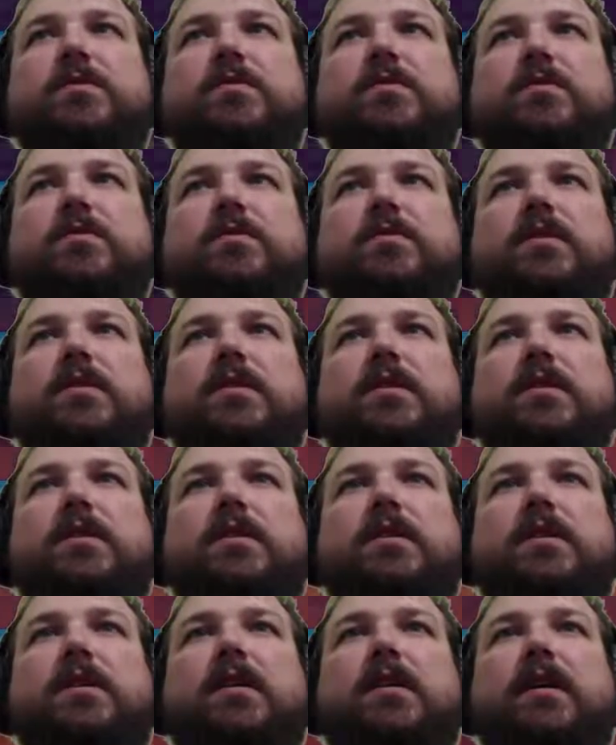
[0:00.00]
cool.
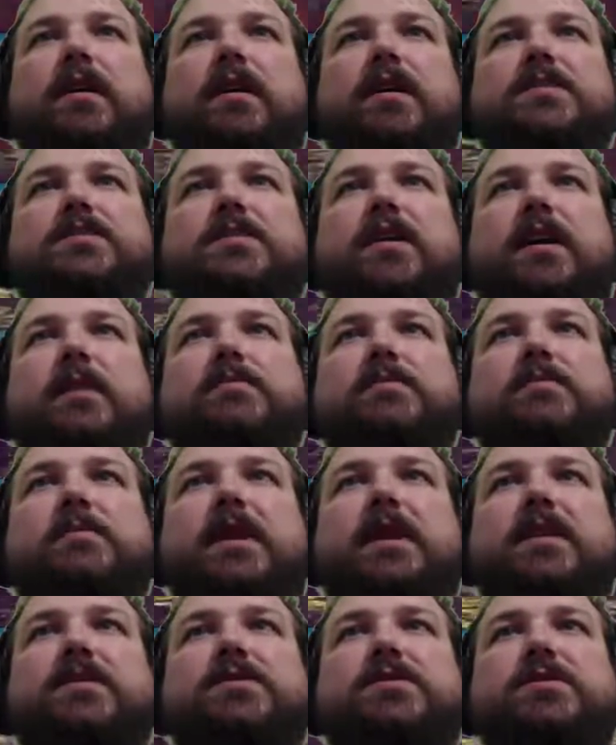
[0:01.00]
Alright, let's grab some
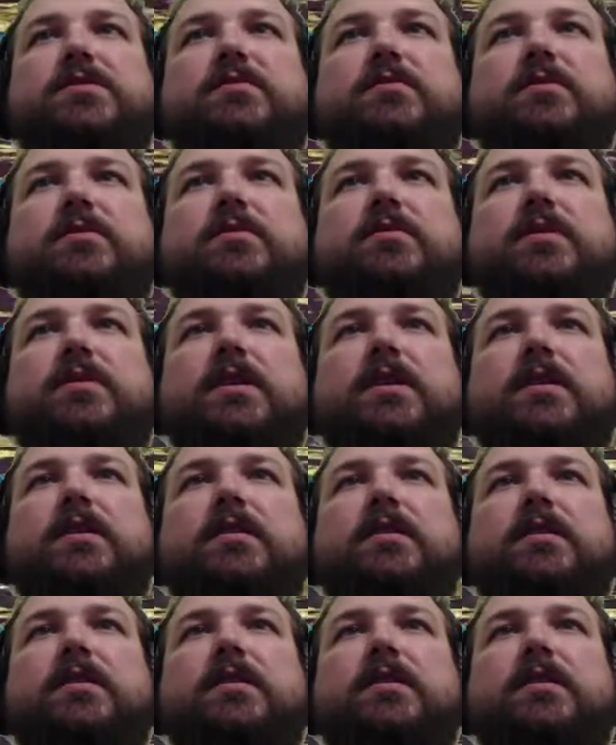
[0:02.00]
oxygen real quick.